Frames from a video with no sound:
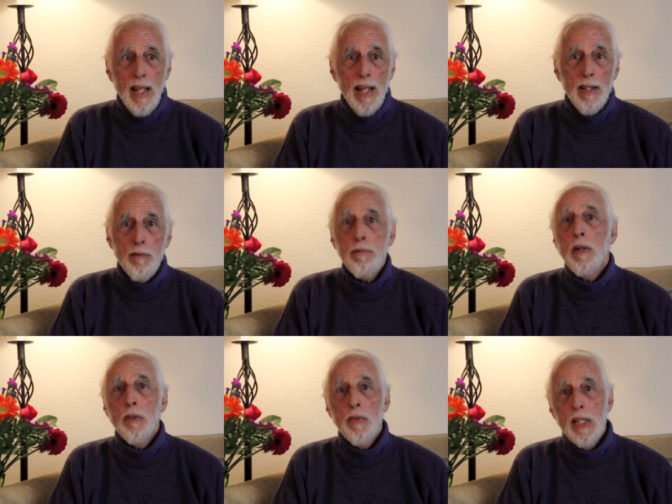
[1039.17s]
and
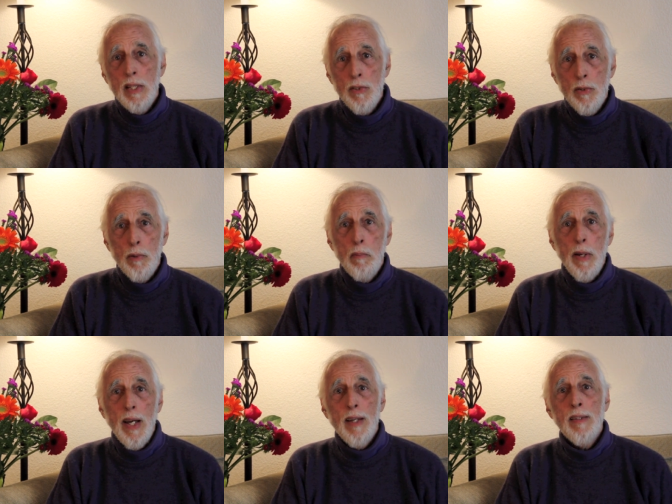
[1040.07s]
follow the Eastern
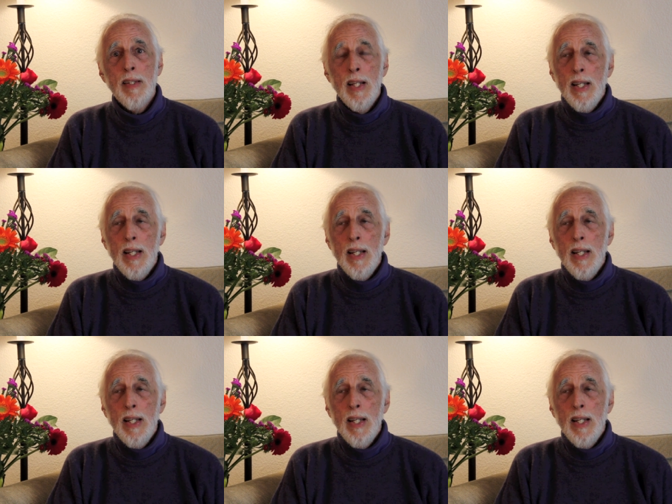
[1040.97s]
path?